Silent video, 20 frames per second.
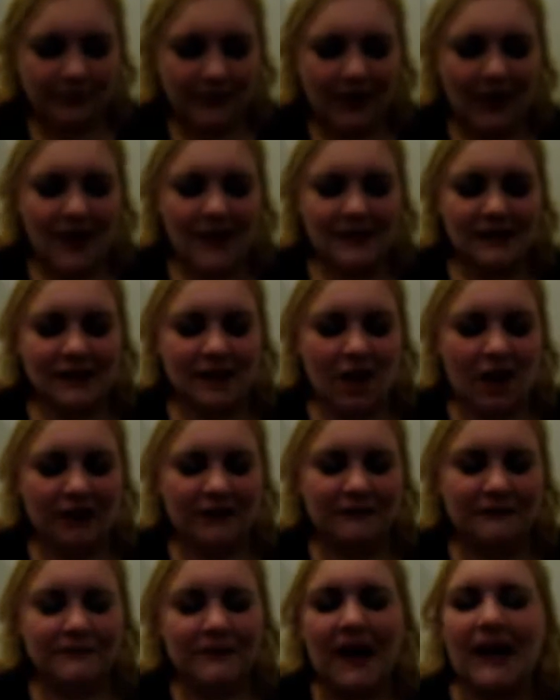And it kind of
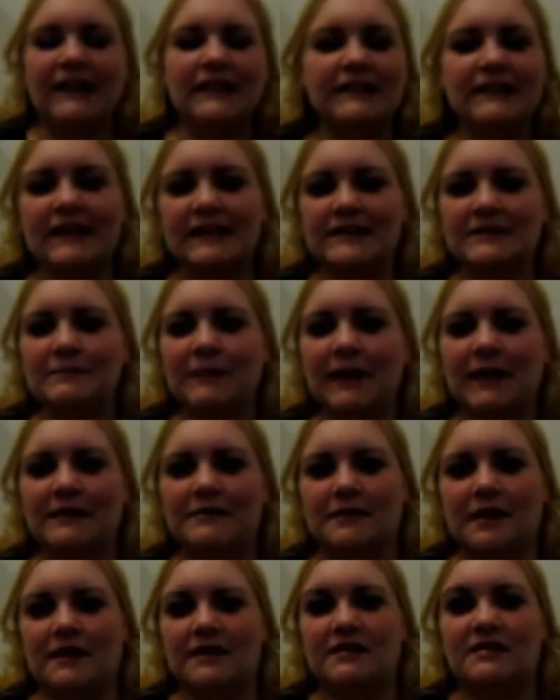validated my
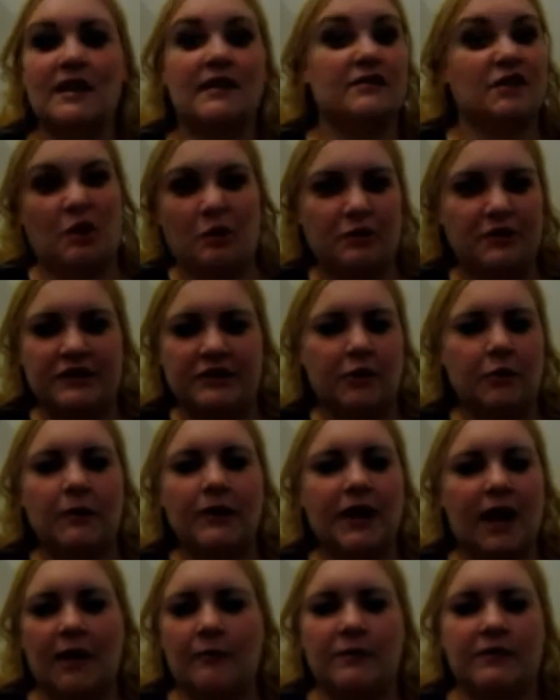anxiety attacks. Oh, you know what?
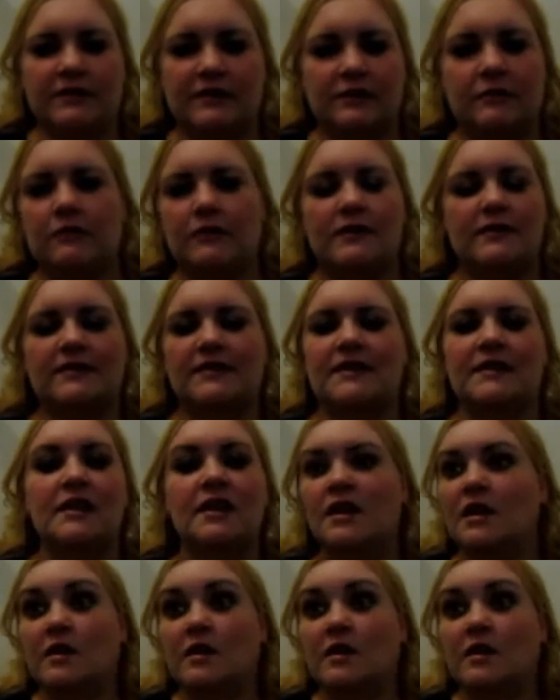I wasn't crazy.